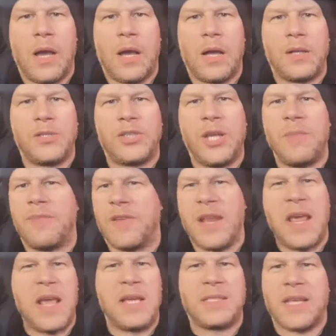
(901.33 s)
cheap
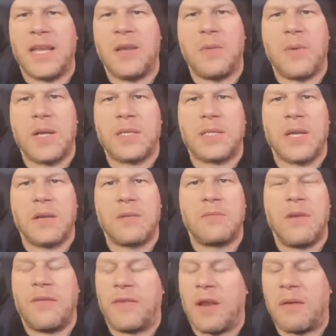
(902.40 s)
veneers anyway. So
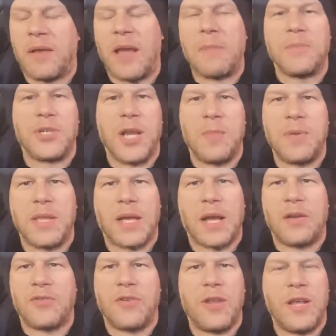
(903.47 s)
if you don't get them cheap in the
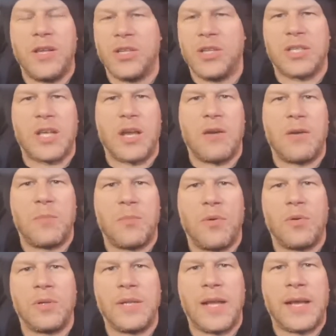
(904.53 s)
country, you can just go
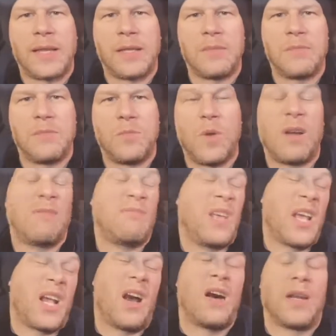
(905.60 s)
abroad and get them.
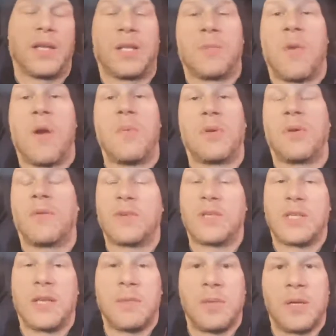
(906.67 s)
You can't at the moment,
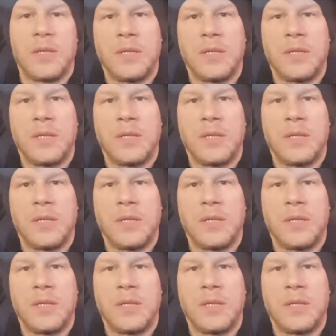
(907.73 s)
obviously, but